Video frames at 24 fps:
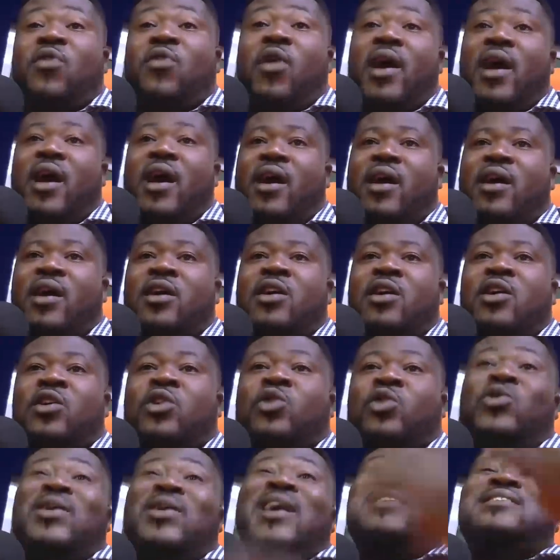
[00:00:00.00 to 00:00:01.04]
for her,
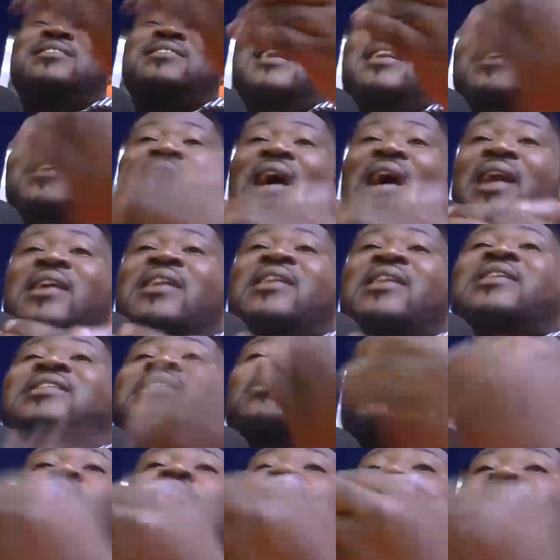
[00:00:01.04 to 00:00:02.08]
to the extent that
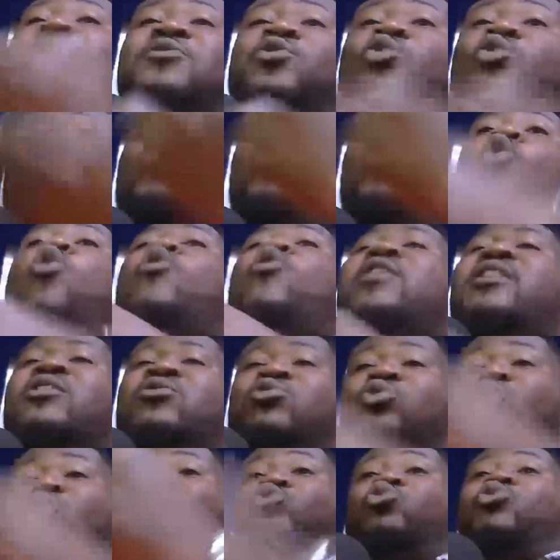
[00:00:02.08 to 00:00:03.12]
she will have to go
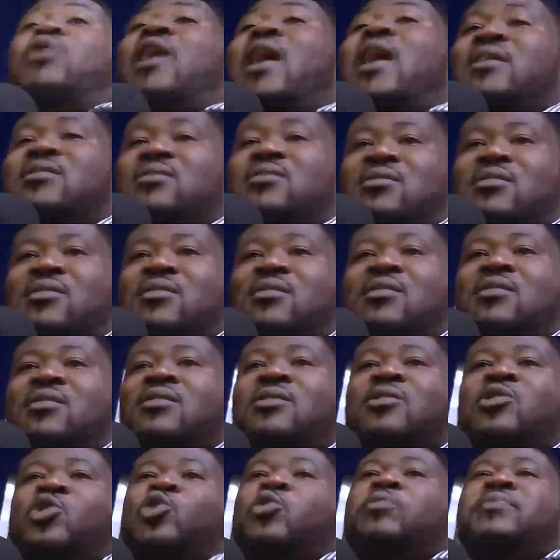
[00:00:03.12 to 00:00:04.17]
into drugs
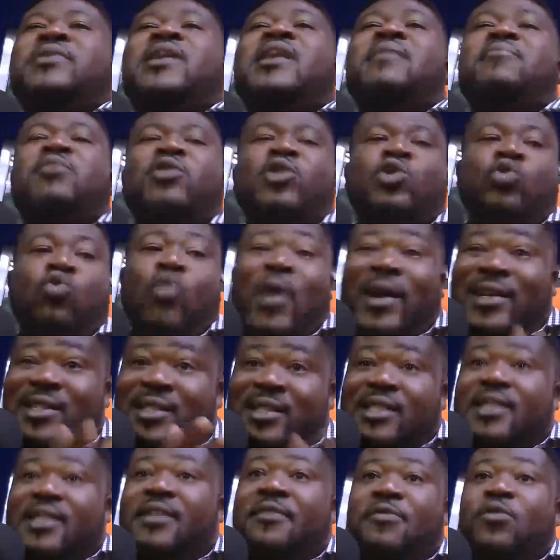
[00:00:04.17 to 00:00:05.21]
to be able to
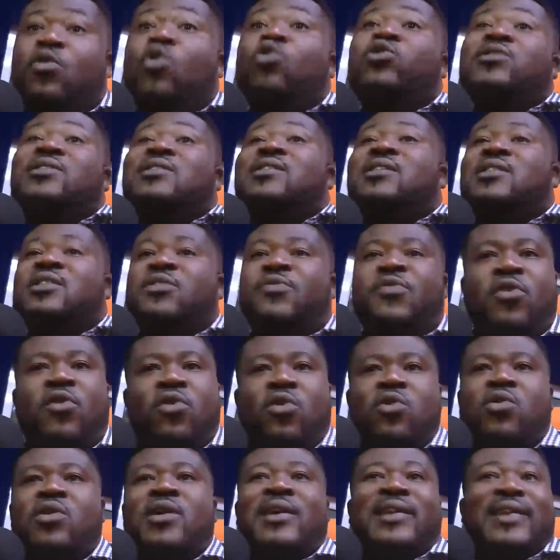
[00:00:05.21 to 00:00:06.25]
achieve those things for
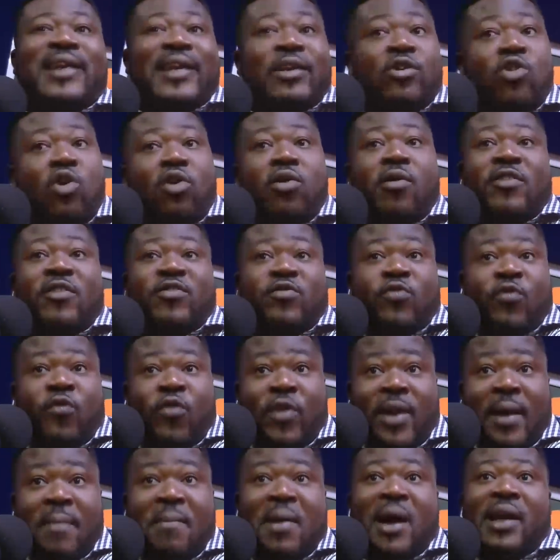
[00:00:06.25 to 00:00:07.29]

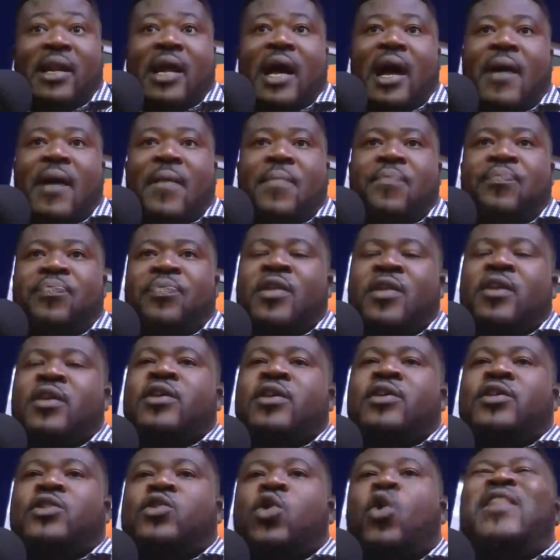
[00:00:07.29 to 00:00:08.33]
the mother.
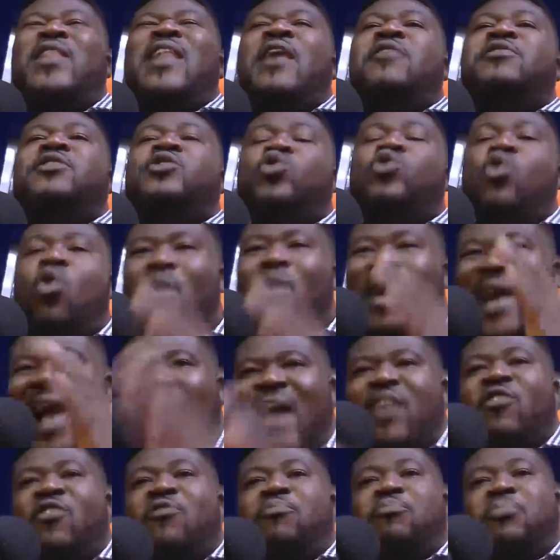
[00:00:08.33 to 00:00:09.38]
So there is no
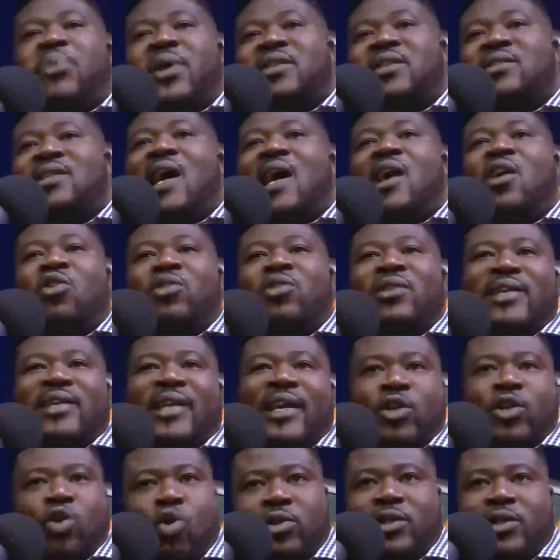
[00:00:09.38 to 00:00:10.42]
kind of pressure on
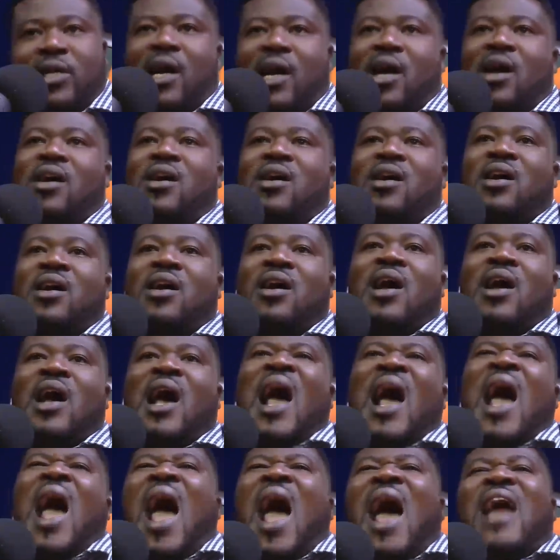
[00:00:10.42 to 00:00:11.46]
the daughter.
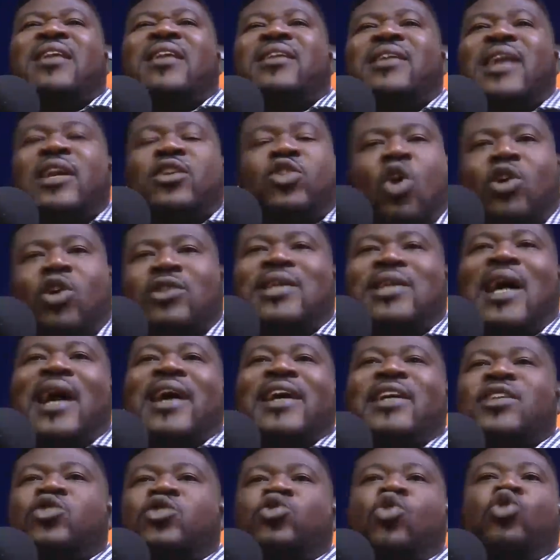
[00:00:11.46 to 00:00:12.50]
And the daughter
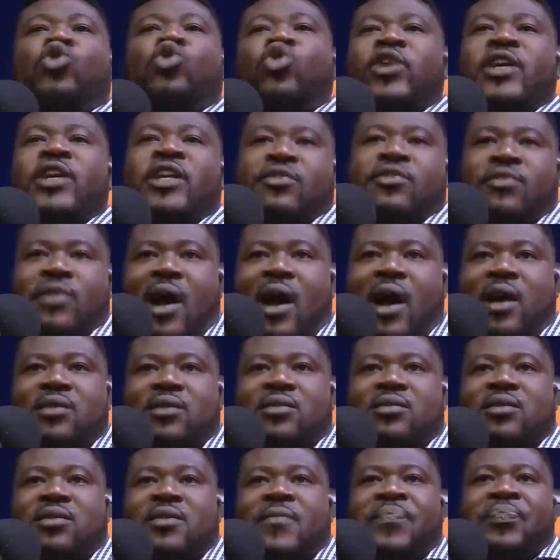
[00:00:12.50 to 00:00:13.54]
is not doing
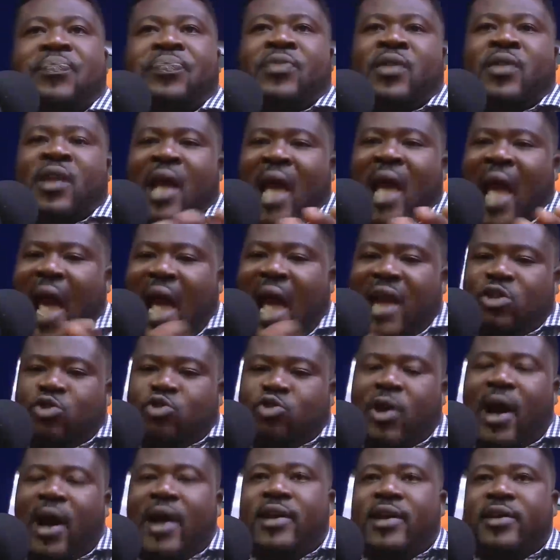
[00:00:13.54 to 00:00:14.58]
drugs
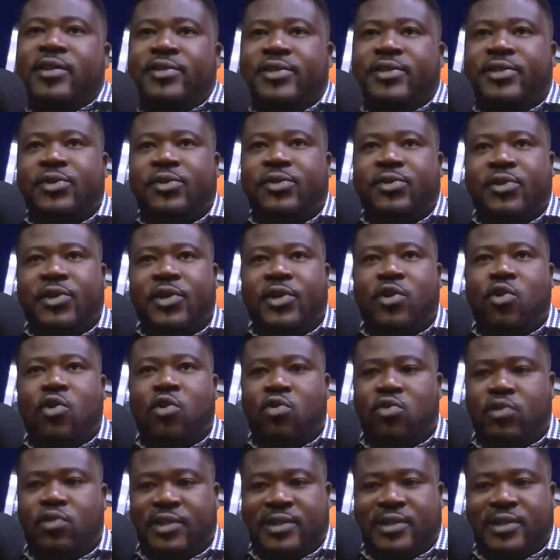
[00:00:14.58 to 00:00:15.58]
and trying to, you know,